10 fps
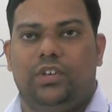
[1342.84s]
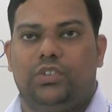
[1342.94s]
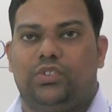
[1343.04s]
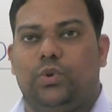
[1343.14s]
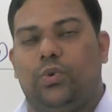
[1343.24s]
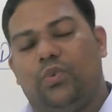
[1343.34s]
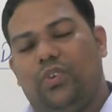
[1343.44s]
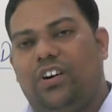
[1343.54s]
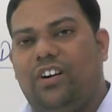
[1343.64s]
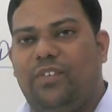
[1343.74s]
So
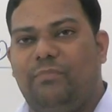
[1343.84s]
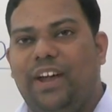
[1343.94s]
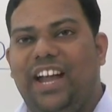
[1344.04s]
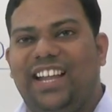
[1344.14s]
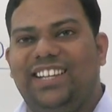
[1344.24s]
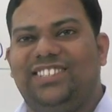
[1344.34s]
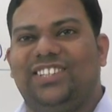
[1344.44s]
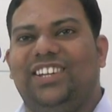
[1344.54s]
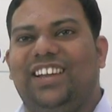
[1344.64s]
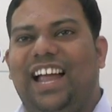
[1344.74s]
pay
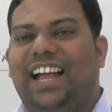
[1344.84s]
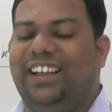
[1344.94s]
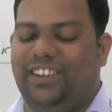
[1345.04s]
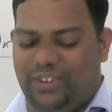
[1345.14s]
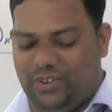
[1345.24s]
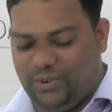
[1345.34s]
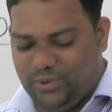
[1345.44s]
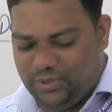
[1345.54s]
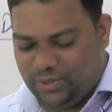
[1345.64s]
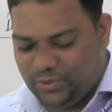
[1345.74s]
attention and
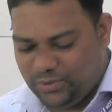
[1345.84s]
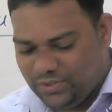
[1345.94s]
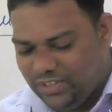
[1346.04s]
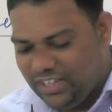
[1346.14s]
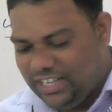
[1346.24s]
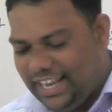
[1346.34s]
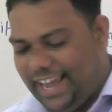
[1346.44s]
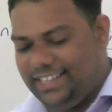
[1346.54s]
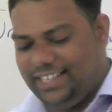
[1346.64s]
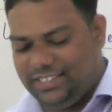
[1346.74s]
go through
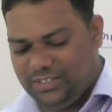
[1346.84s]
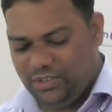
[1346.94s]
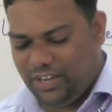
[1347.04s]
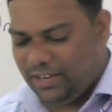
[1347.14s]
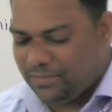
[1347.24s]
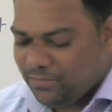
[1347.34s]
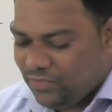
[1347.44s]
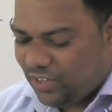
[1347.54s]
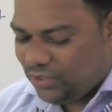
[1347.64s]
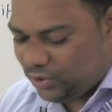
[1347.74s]
like this. Okay,
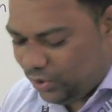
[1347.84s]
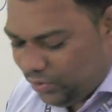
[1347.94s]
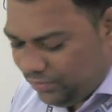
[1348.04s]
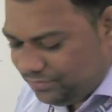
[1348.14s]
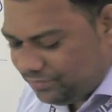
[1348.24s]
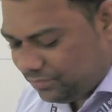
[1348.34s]
so